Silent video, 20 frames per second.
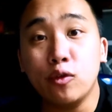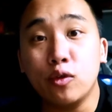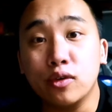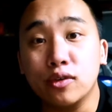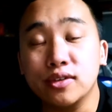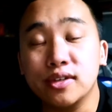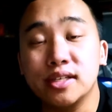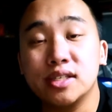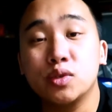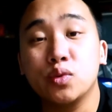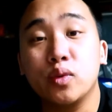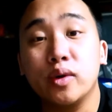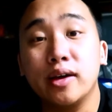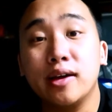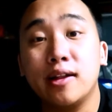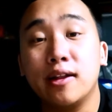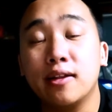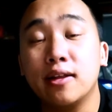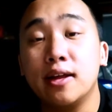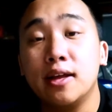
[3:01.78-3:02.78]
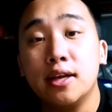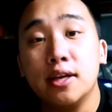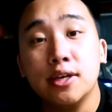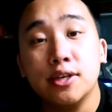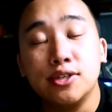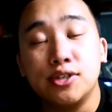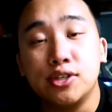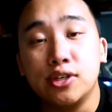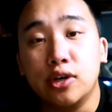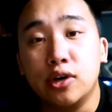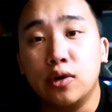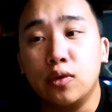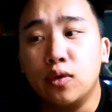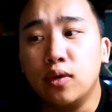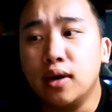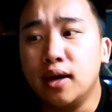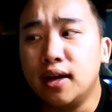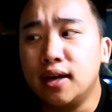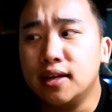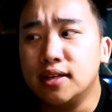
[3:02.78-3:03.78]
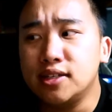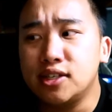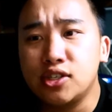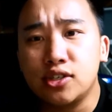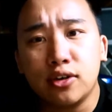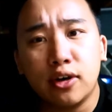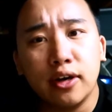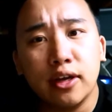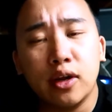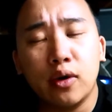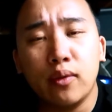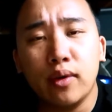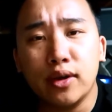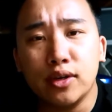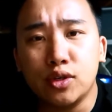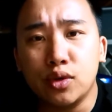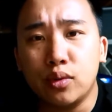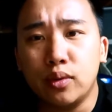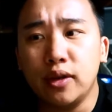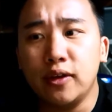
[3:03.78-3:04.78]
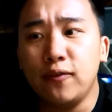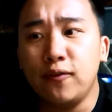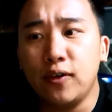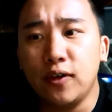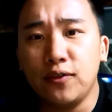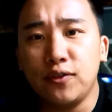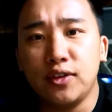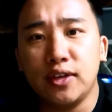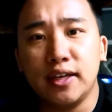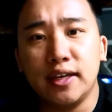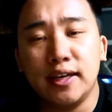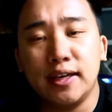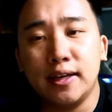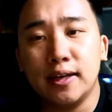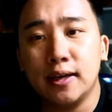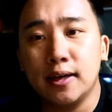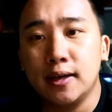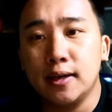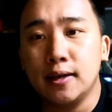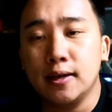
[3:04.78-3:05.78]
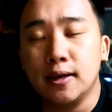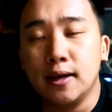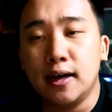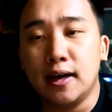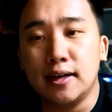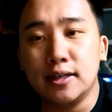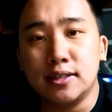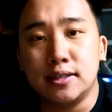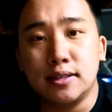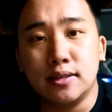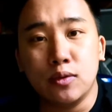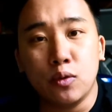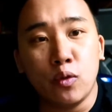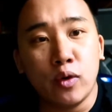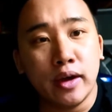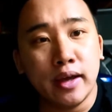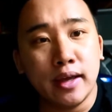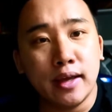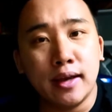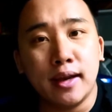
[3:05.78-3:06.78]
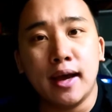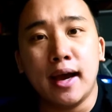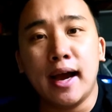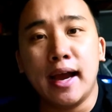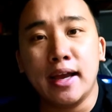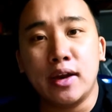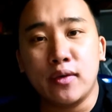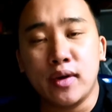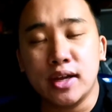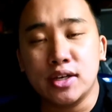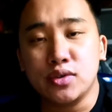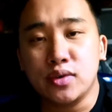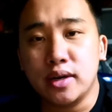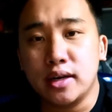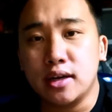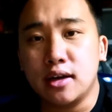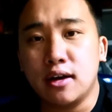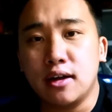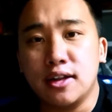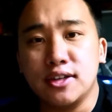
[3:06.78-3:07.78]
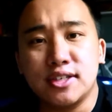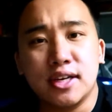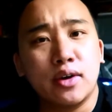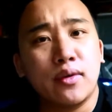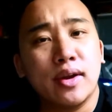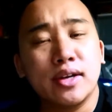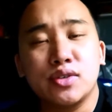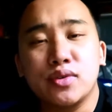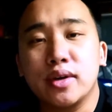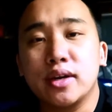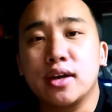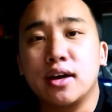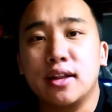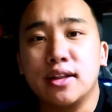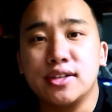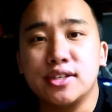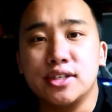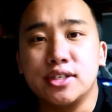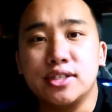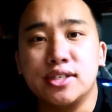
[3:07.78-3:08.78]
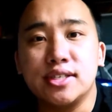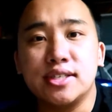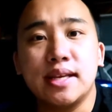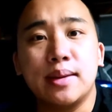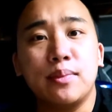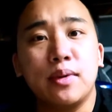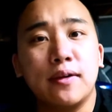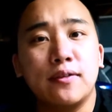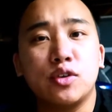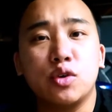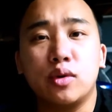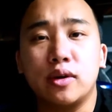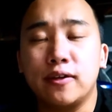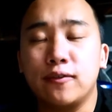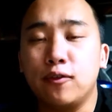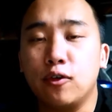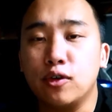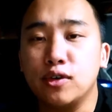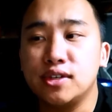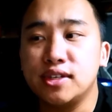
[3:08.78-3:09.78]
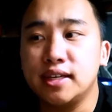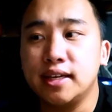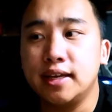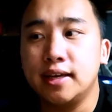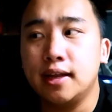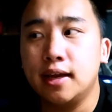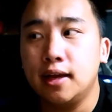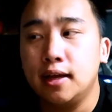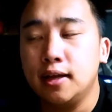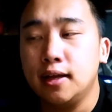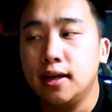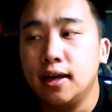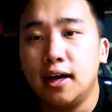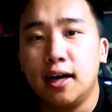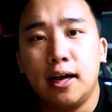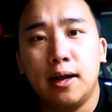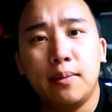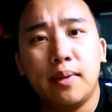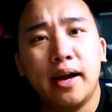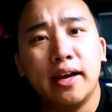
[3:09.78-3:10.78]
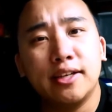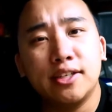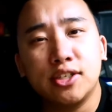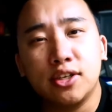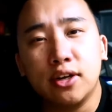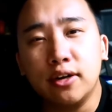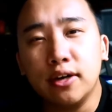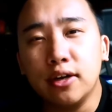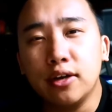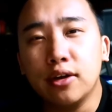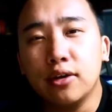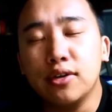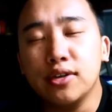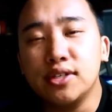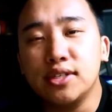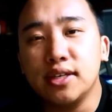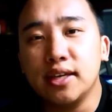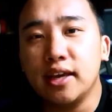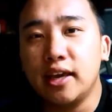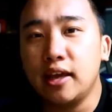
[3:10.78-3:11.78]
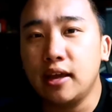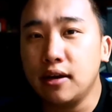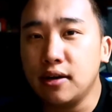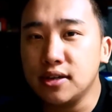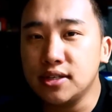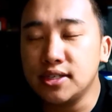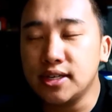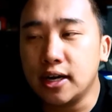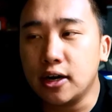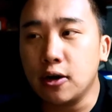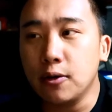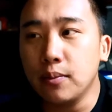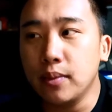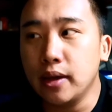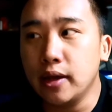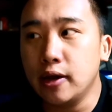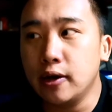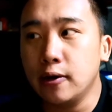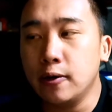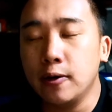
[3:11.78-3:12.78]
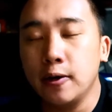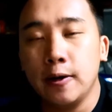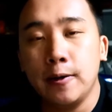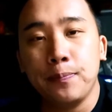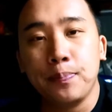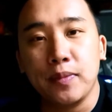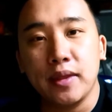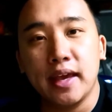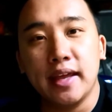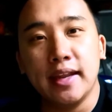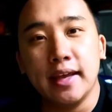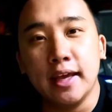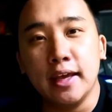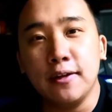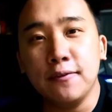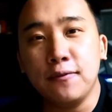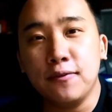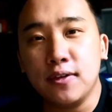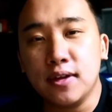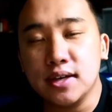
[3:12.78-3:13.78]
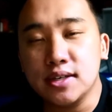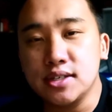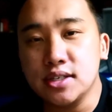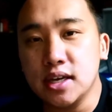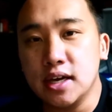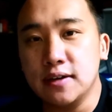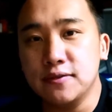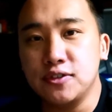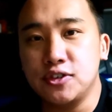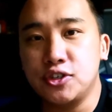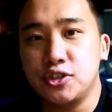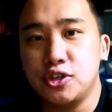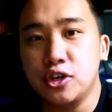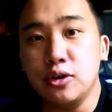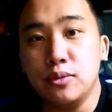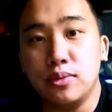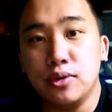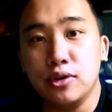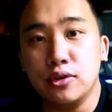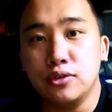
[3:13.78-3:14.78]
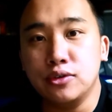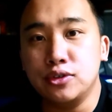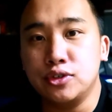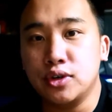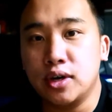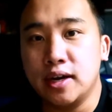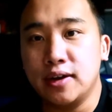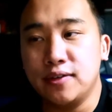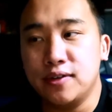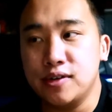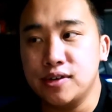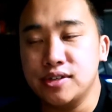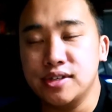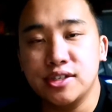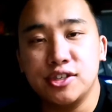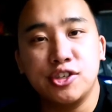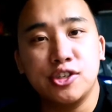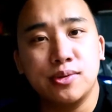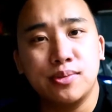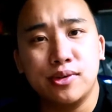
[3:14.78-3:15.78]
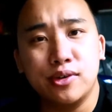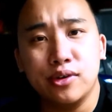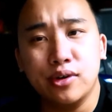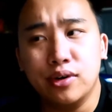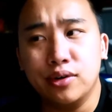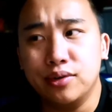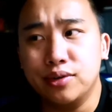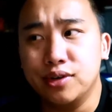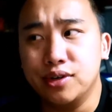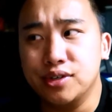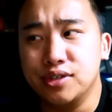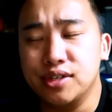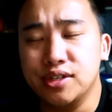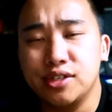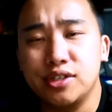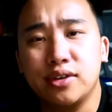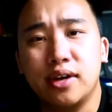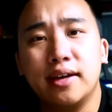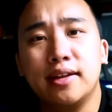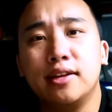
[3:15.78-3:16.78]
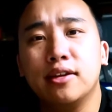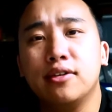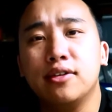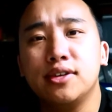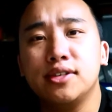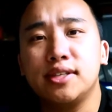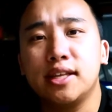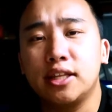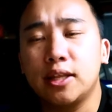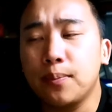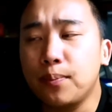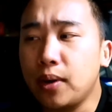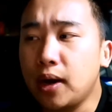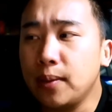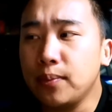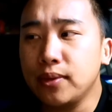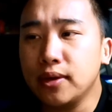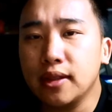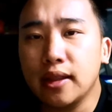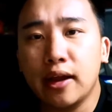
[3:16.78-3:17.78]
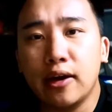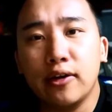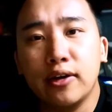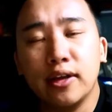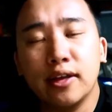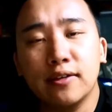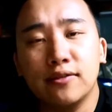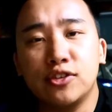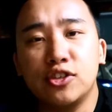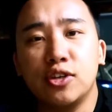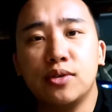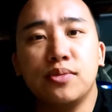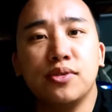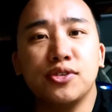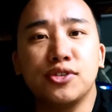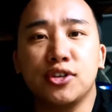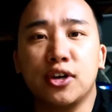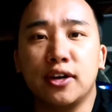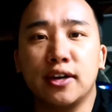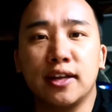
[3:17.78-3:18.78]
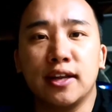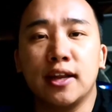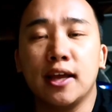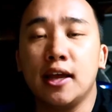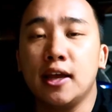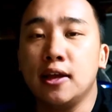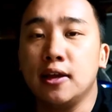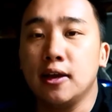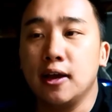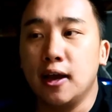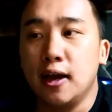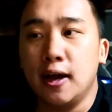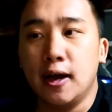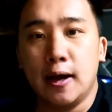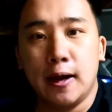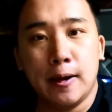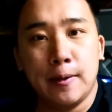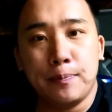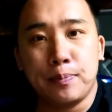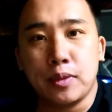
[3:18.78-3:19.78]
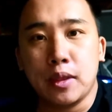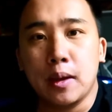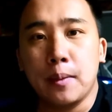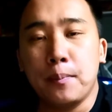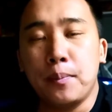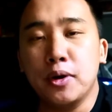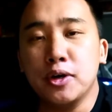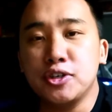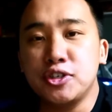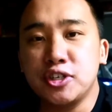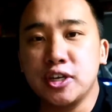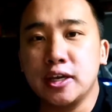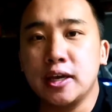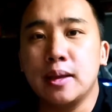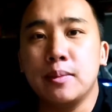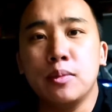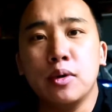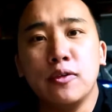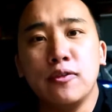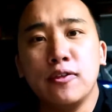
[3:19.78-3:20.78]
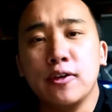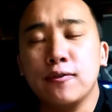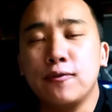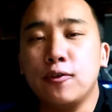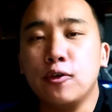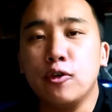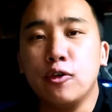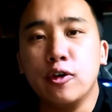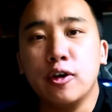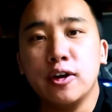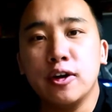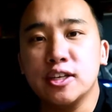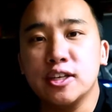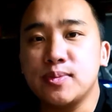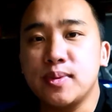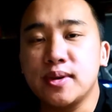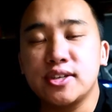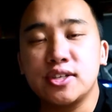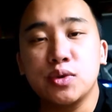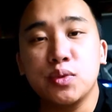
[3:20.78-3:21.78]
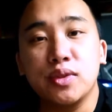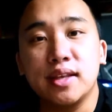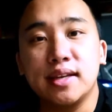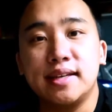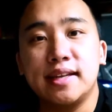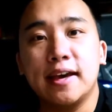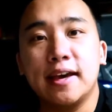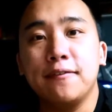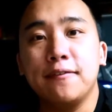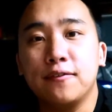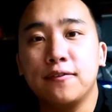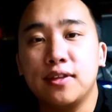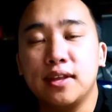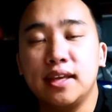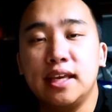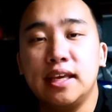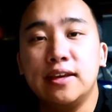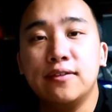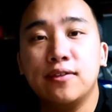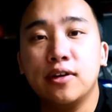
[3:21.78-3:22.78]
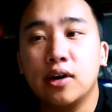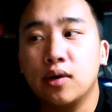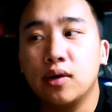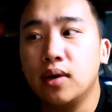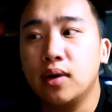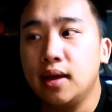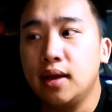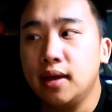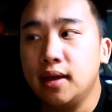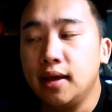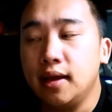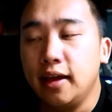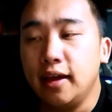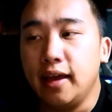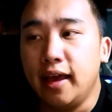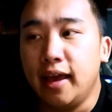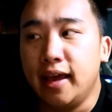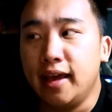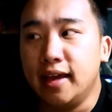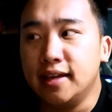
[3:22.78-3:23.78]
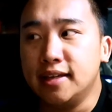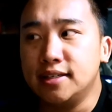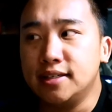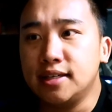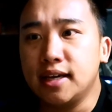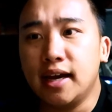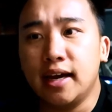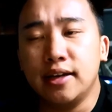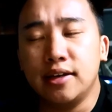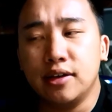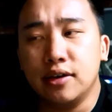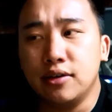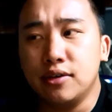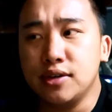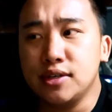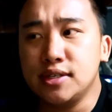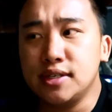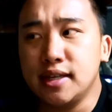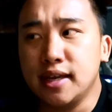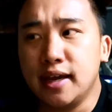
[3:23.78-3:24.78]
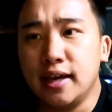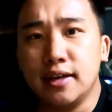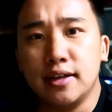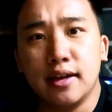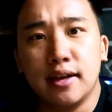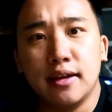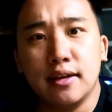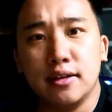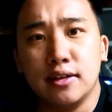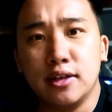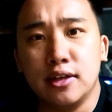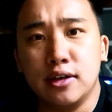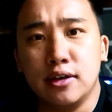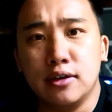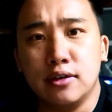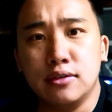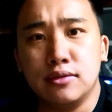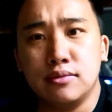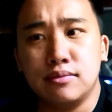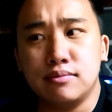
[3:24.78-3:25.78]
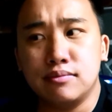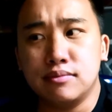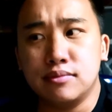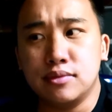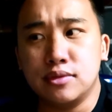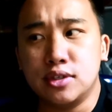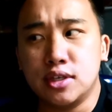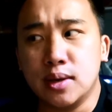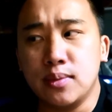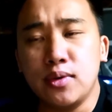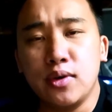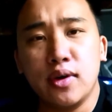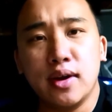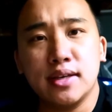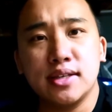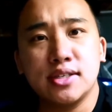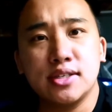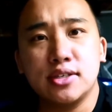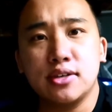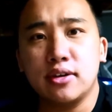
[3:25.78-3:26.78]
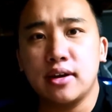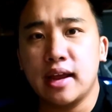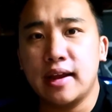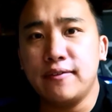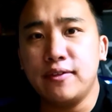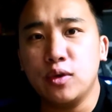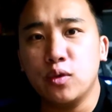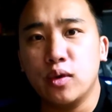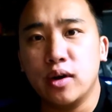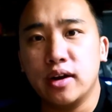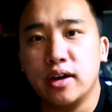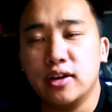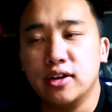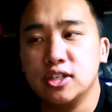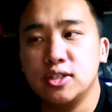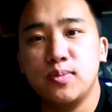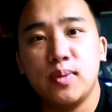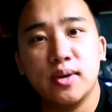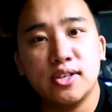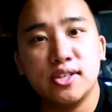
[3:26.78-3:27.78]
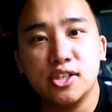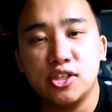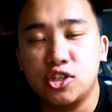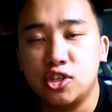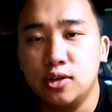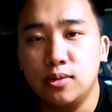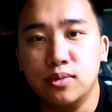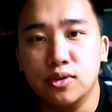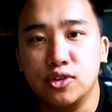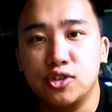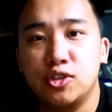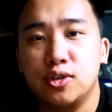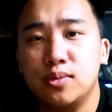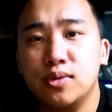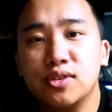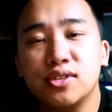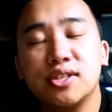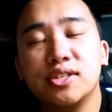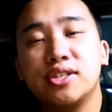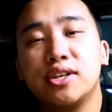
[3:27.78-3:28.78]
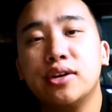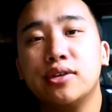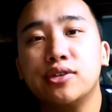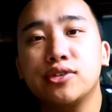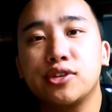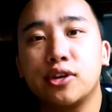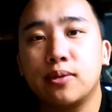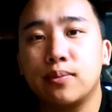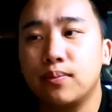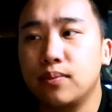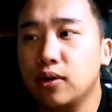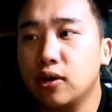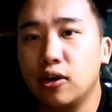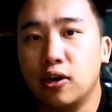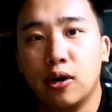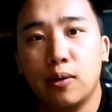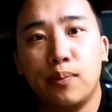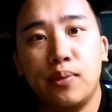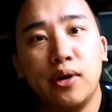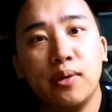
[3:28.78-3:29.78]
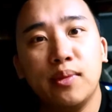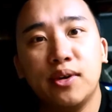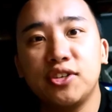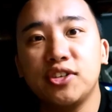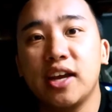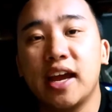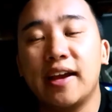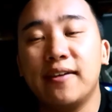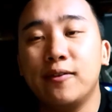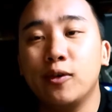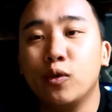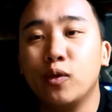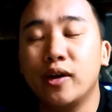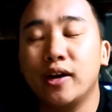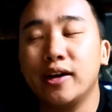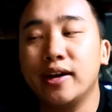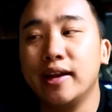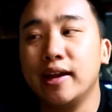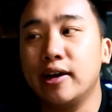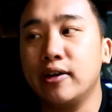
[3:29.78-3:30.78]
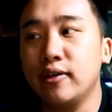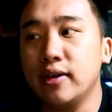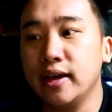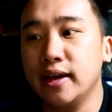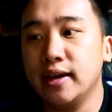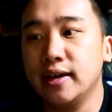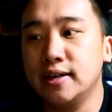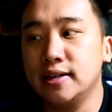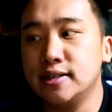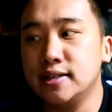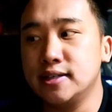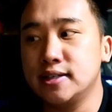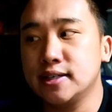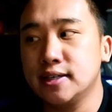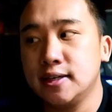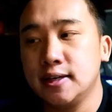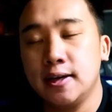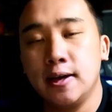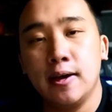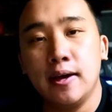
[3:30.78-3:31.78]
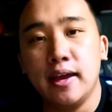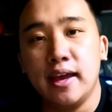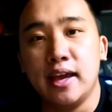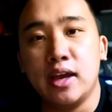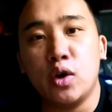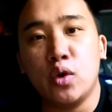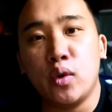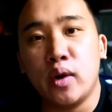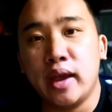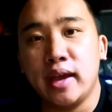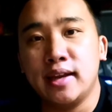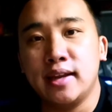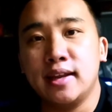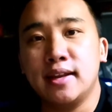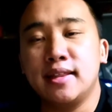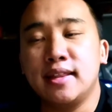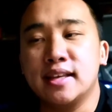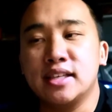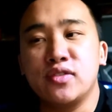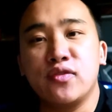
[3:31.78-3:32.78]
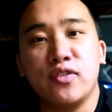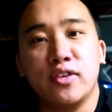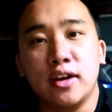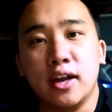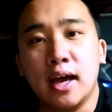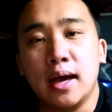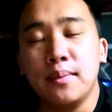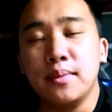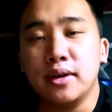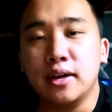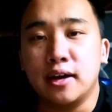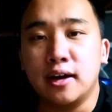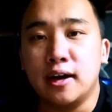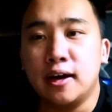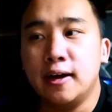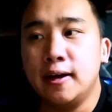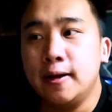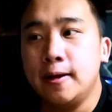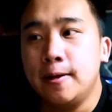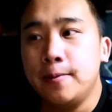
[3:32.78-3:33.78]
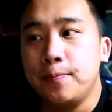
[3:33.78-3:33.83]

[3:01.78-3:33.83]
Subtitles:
world as well. So starting around 2015, when I graduated college in December of 2014, I started noticing here in Sacramento an influx of Subaru drivers and Subaru owners, and so I noticed that the popularity of Subaru started pushing and moving forward, especially with the death of the Evo. And I noticed that, you know, WRXs are everywhere now, especially Subarus in general are pretty much everywhere now, and it created this phenomena